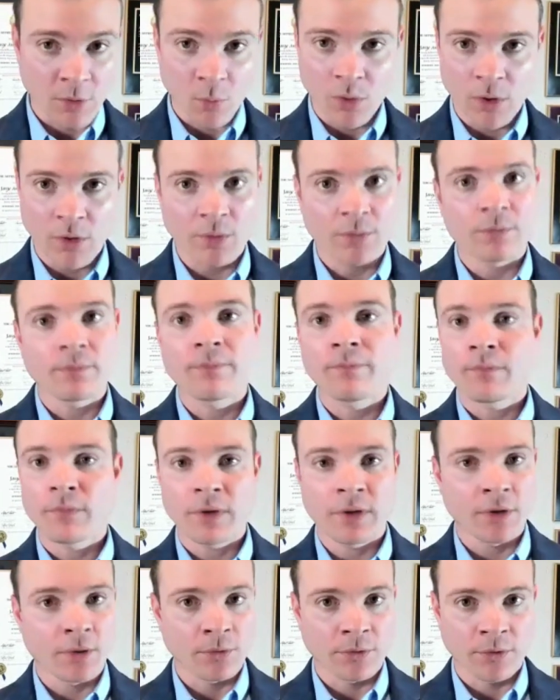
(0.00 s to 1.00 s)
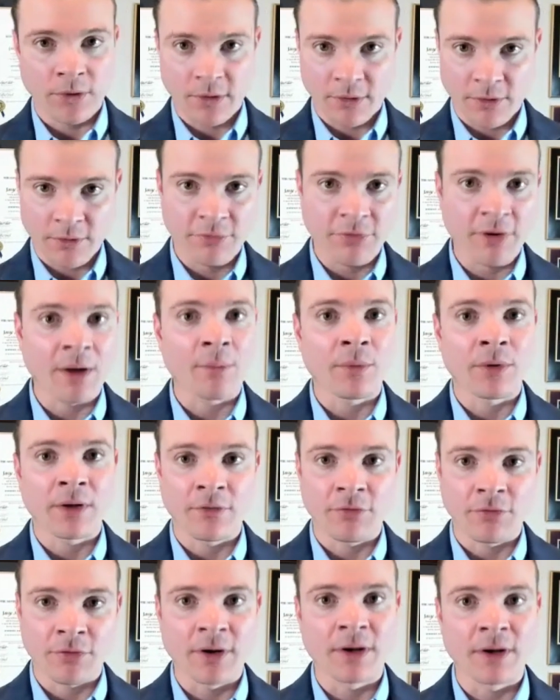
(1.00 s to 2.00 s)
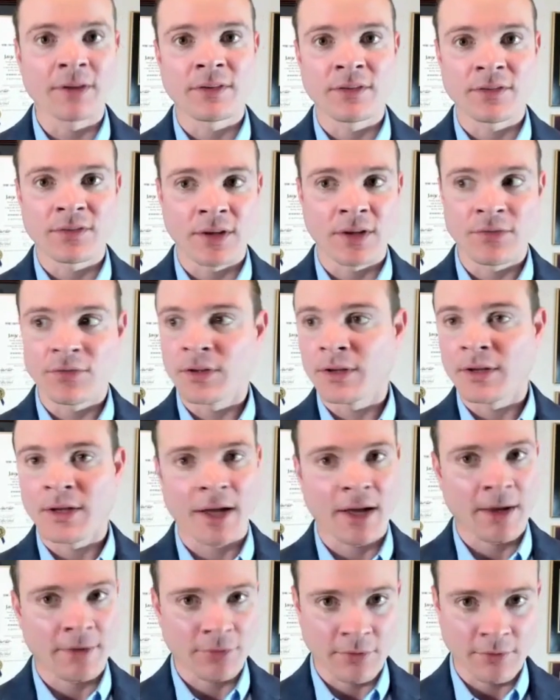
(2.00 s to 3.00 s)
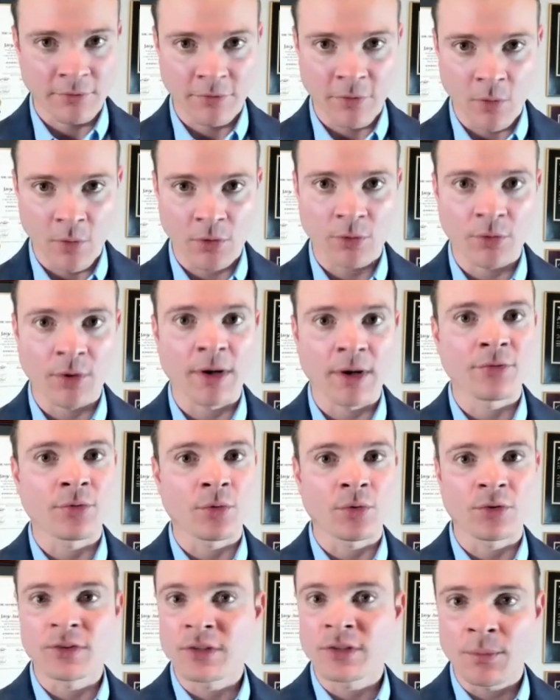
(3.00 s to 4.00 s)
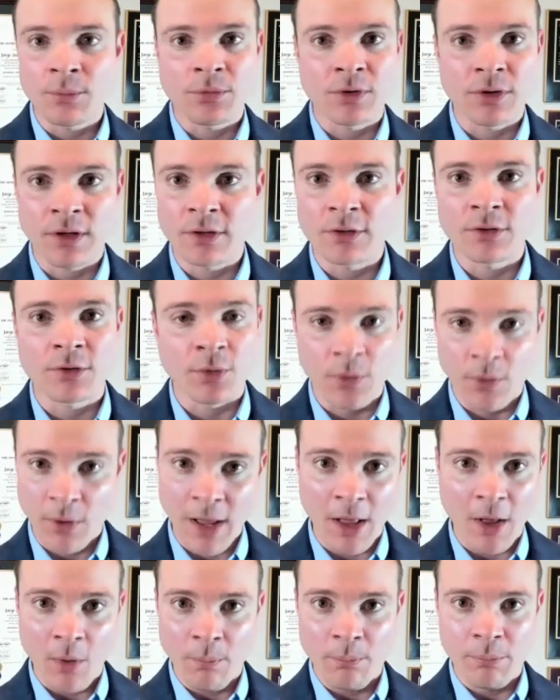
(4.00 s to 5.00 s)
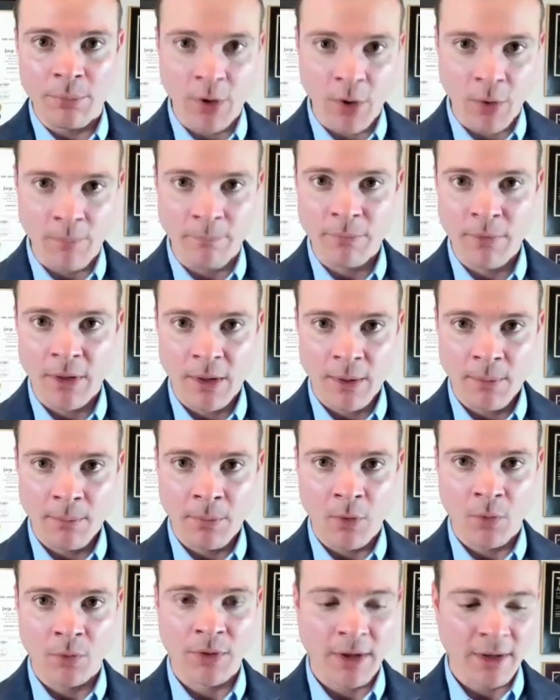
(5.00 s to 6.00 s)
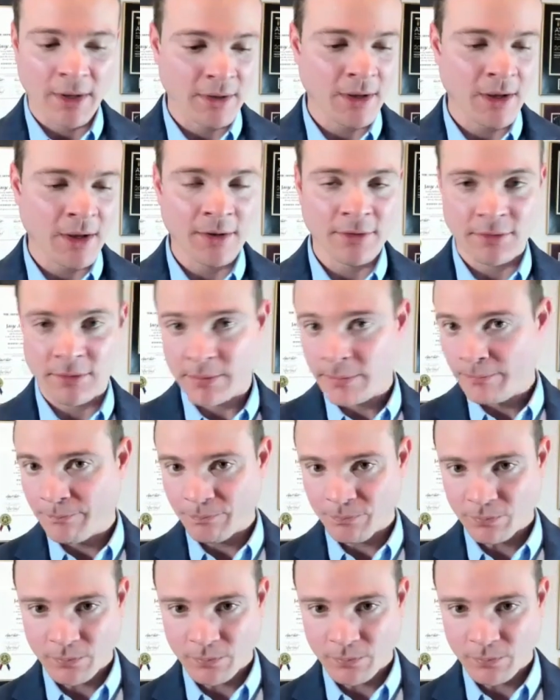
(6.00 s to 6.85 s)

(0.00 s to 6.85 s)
Well, talk to family and friends and see if they have some photographs or something to help you build that case.